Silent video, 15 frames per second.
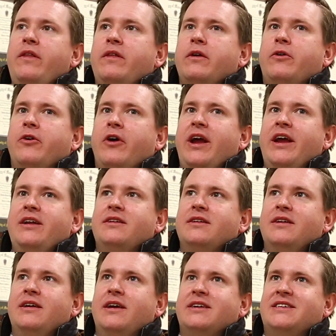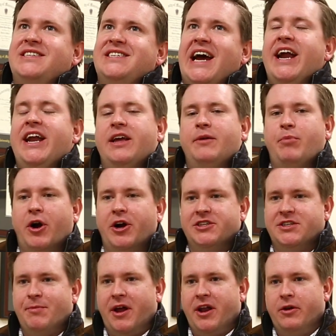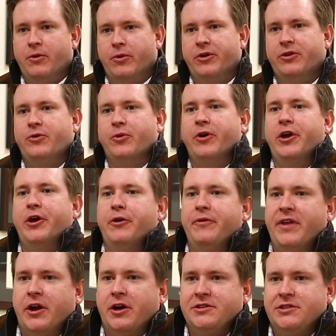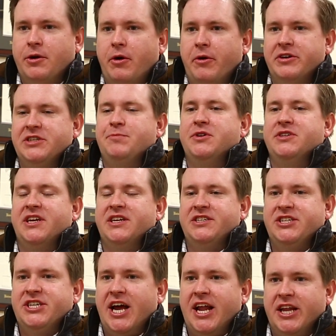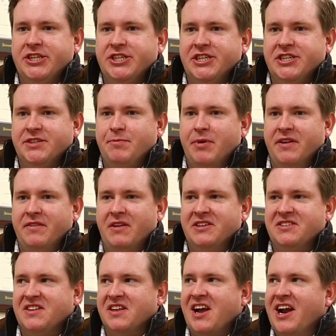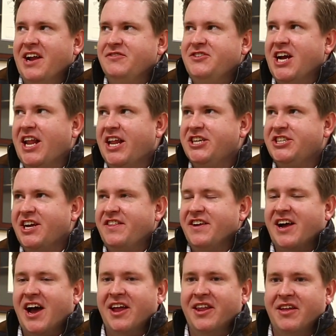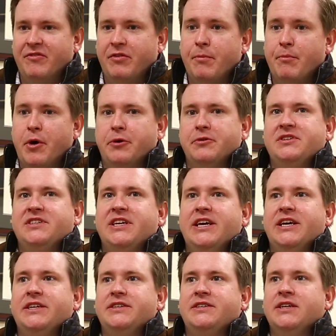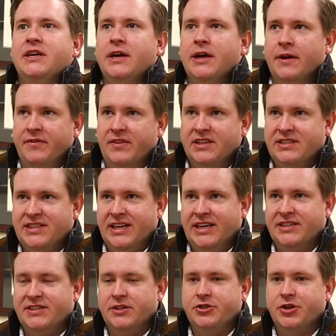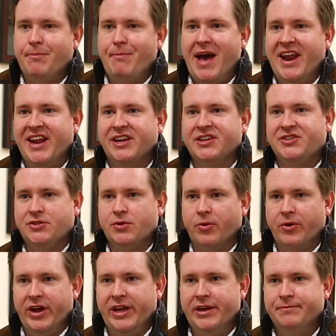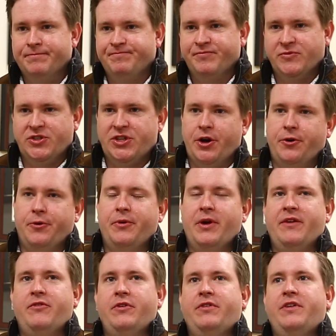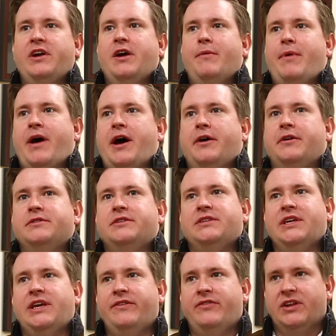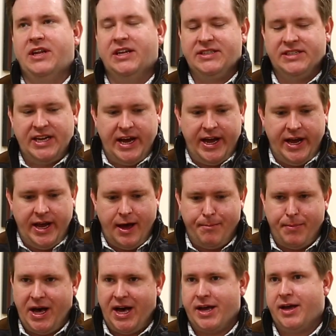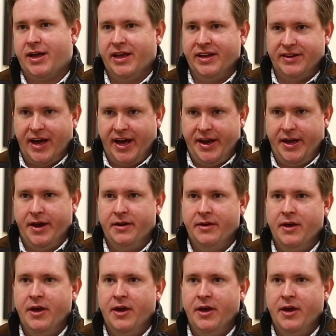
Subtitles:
of the great exciting parts about an oratorio that also always presents challenges, but it's the kind of challenge I think I love the most, is this is a dramatic story. So if you think about even, let's say, a Bach cantata,